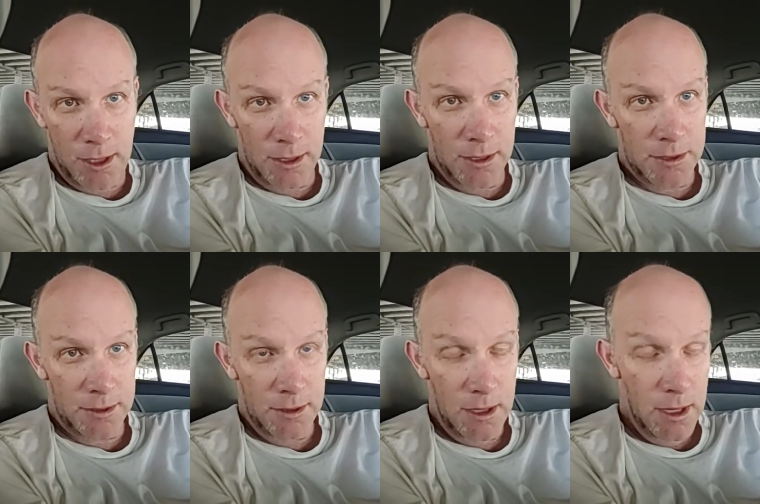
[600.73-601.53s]
I
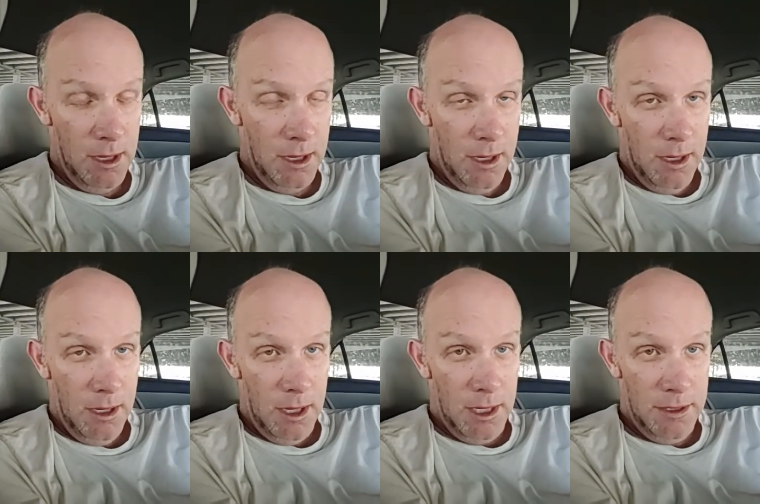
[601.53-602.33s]
guess
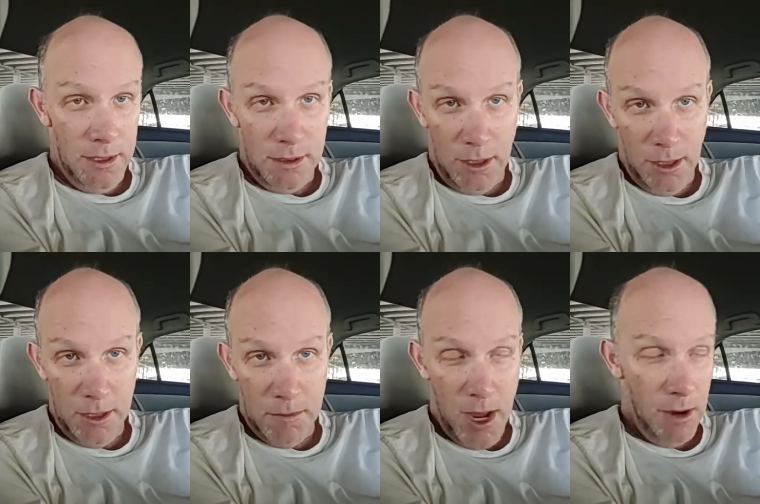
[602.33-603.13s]
I did call
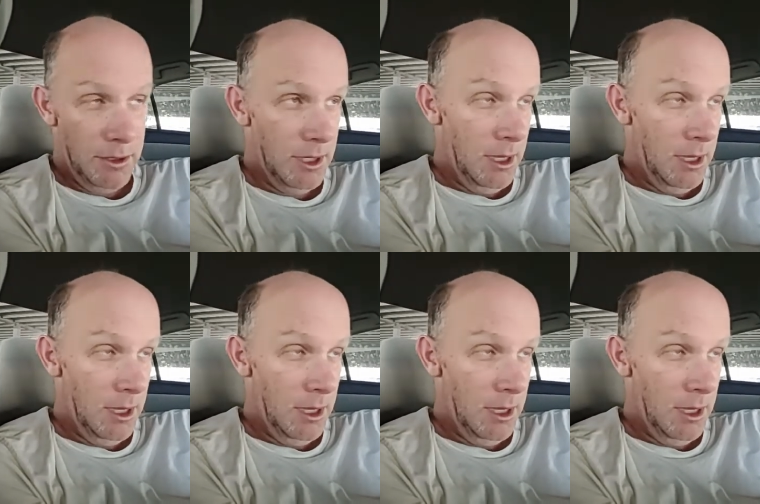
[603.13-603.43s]
him out.